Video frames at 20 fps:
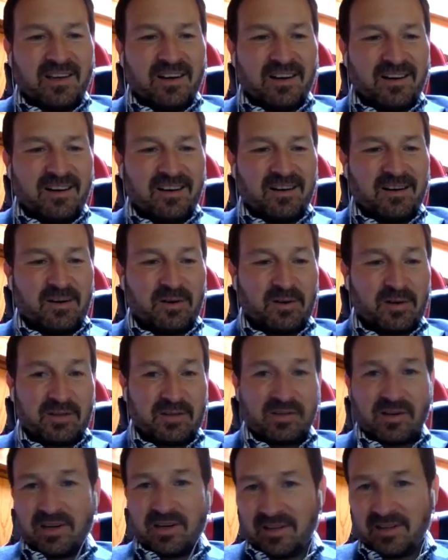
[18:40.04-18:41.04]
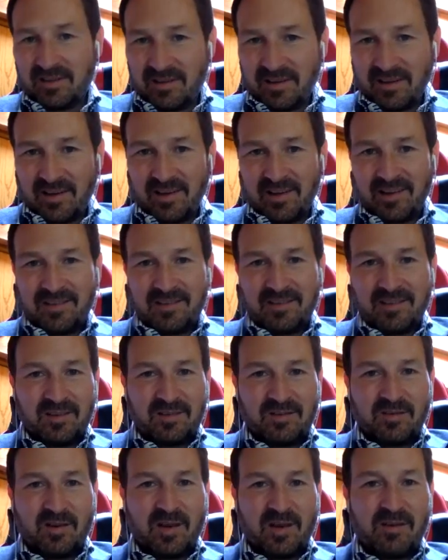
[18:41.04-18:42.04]
are excited
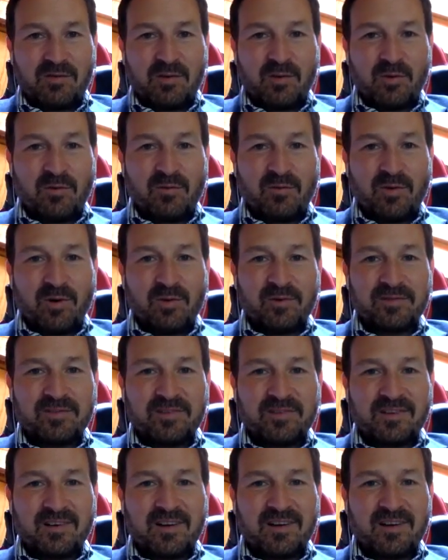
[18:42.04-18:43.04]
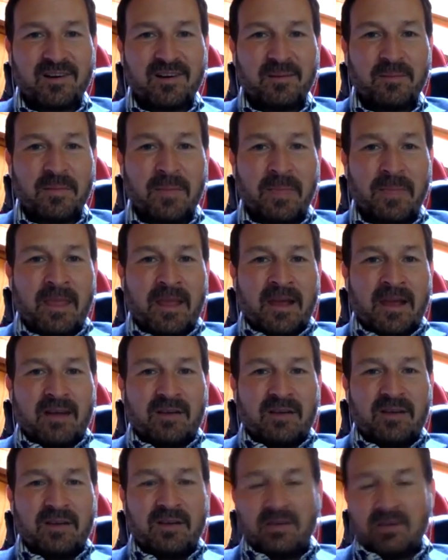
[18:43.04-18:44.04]
to have you involved.
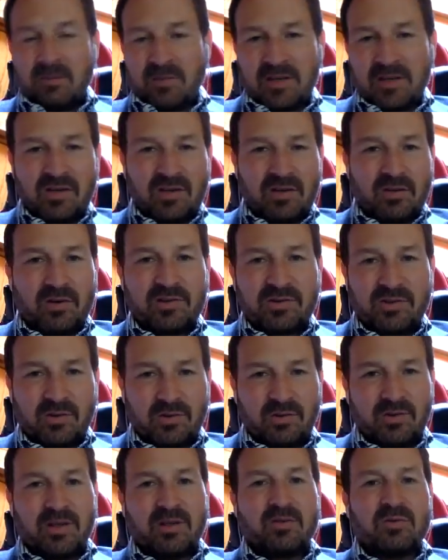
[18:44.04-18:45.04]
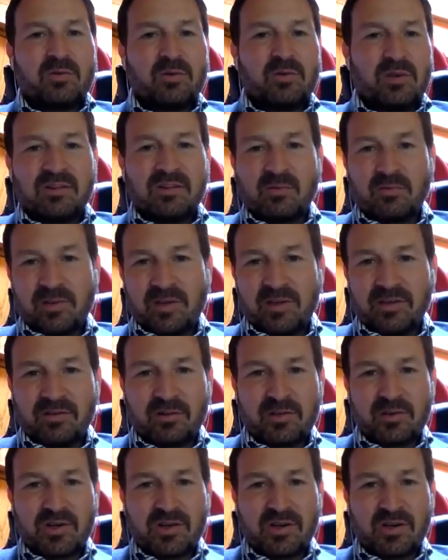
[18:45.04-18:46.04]
You mentioned also, doing some
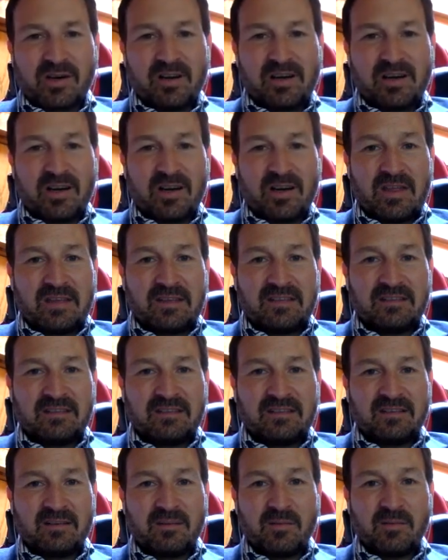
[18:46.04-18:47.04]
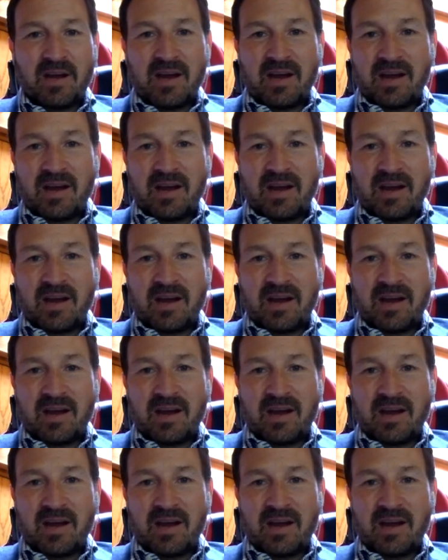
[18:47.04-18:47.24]
research on the system.